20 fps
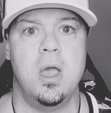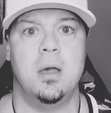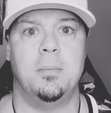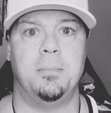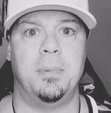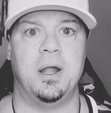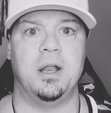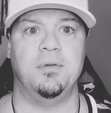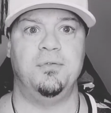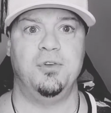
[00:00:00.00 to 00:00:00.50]

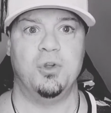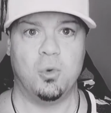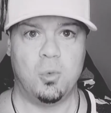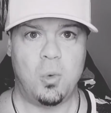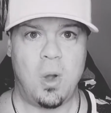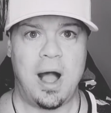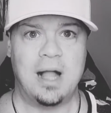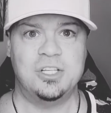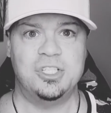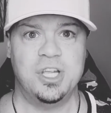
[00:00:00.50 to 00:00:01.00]
but if you're
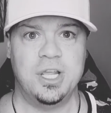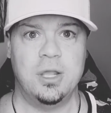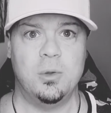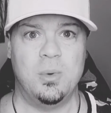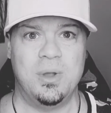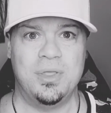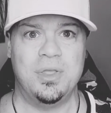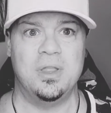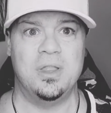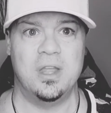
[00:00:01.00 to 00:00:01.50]
watching it
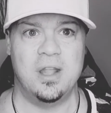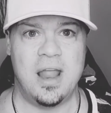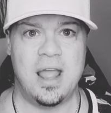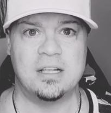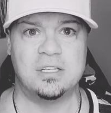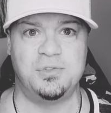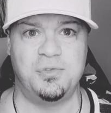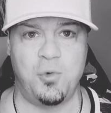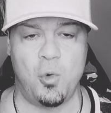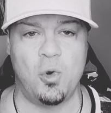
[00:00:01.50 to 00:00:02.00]
within the
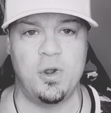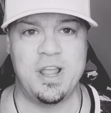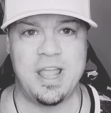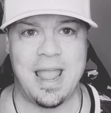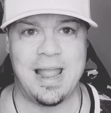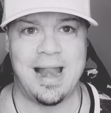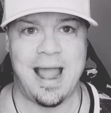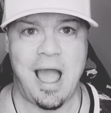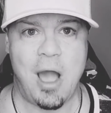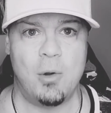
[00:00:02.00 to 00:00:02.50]
next
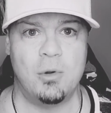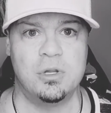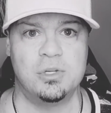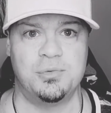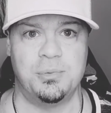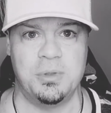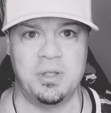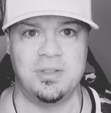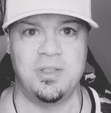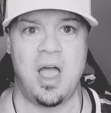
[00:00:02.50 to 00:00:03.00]
48 hours
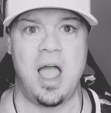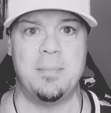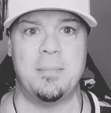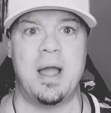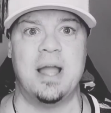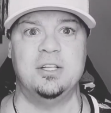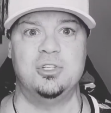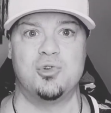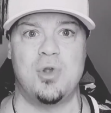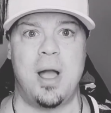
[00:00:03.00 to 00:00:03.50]
from the time
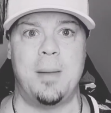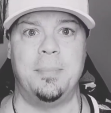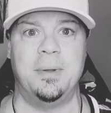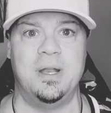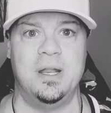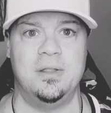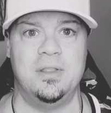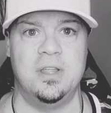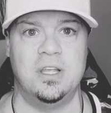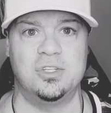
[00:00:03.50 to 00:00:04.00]
I drop it
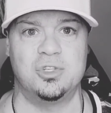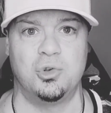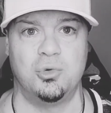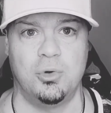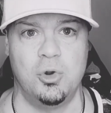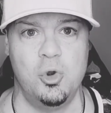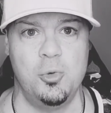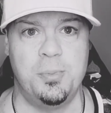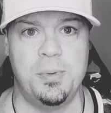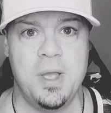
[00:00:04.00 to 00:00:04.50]
in this
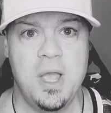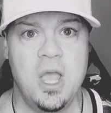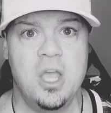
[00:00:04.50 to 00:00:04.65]
group,